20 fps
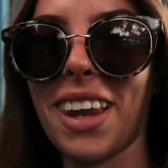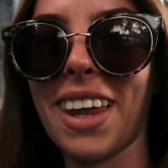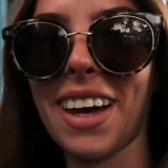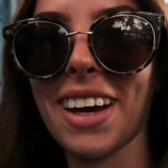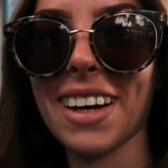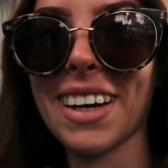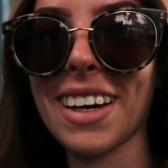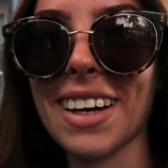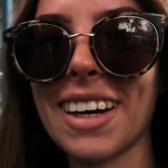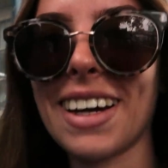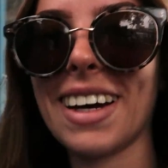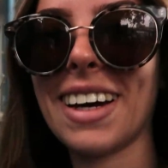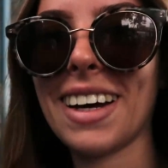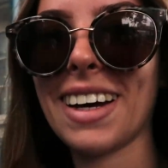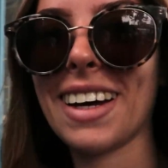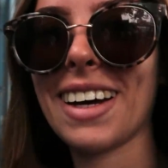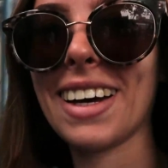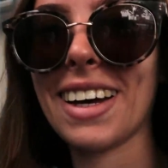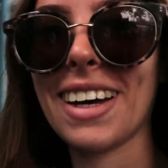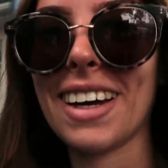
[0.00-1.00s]
we're like,
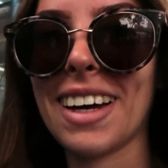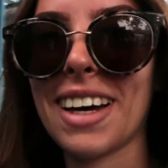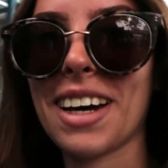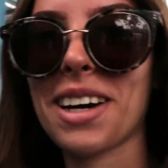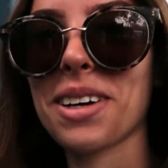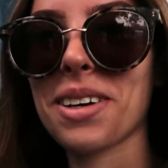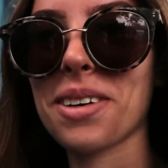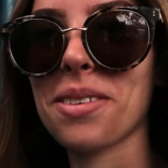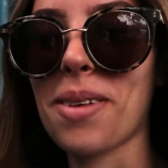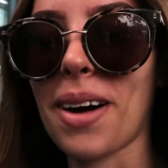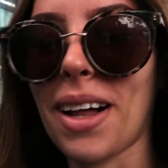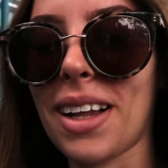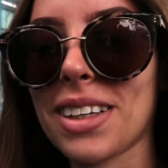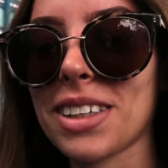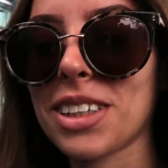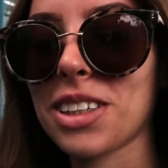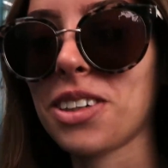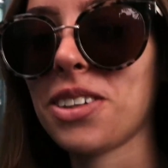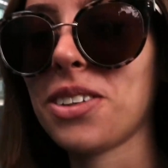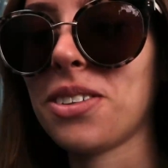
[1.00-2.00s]
well,
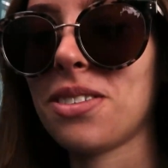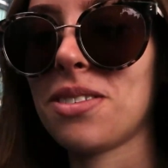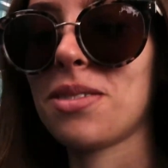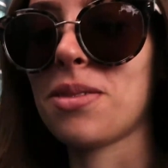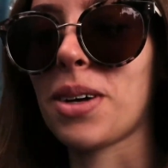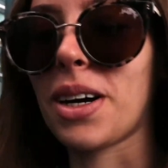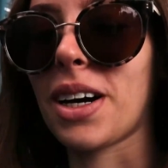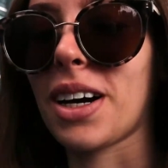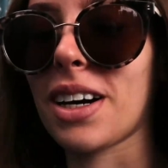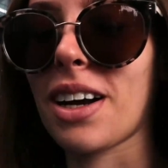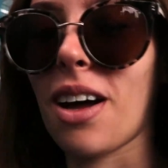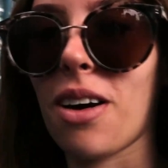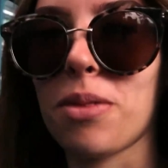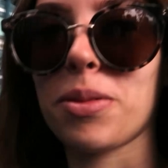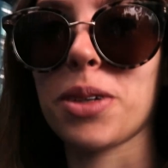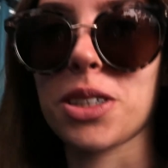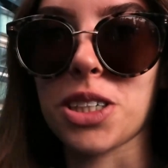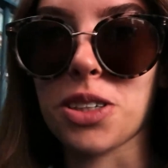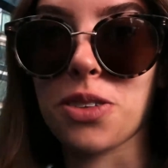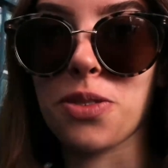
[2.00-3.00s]
you were in our
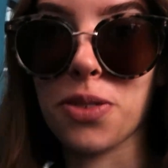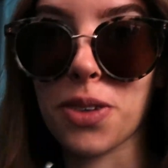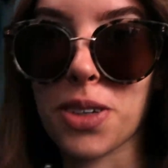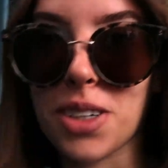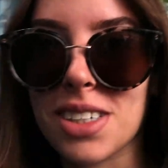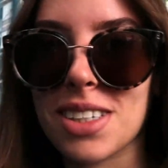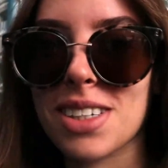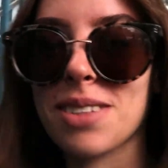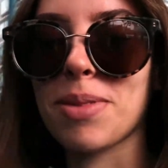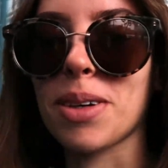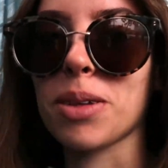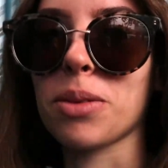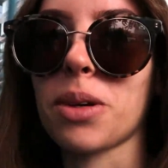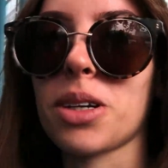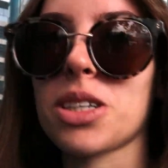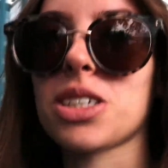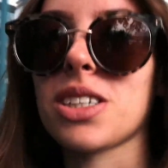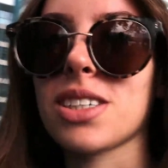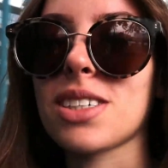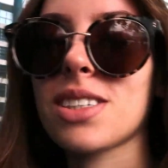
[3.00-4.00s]
pictures first, but
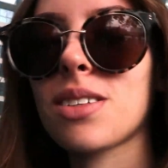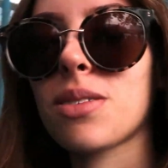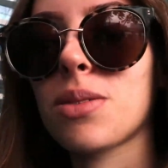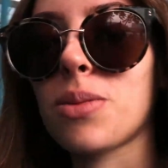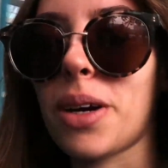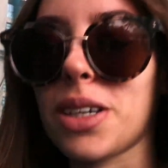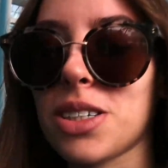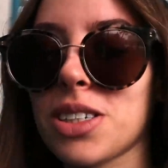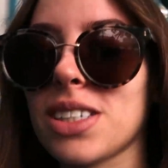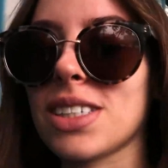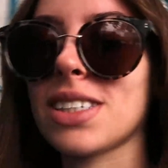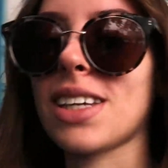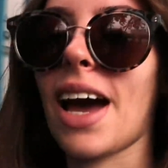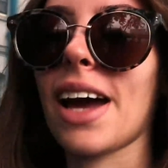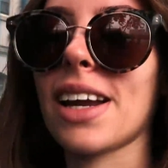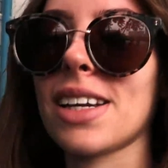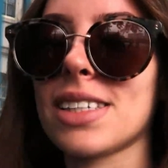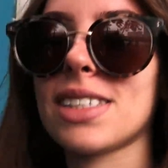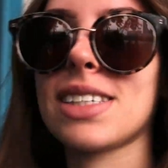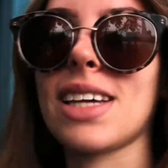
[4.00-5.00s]
we just went to the
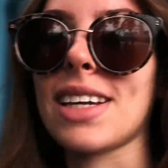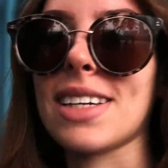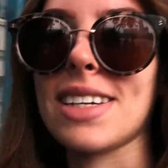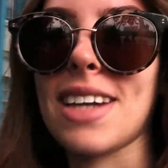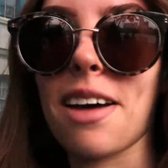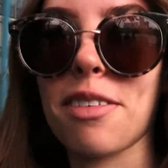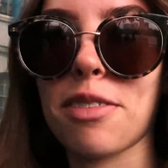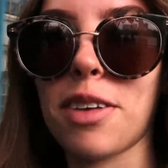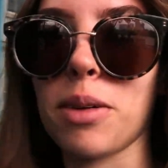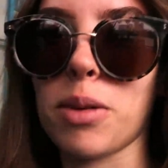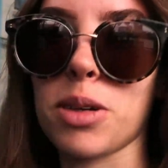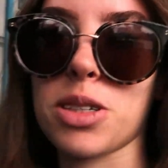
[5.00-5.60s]
side and said nothing.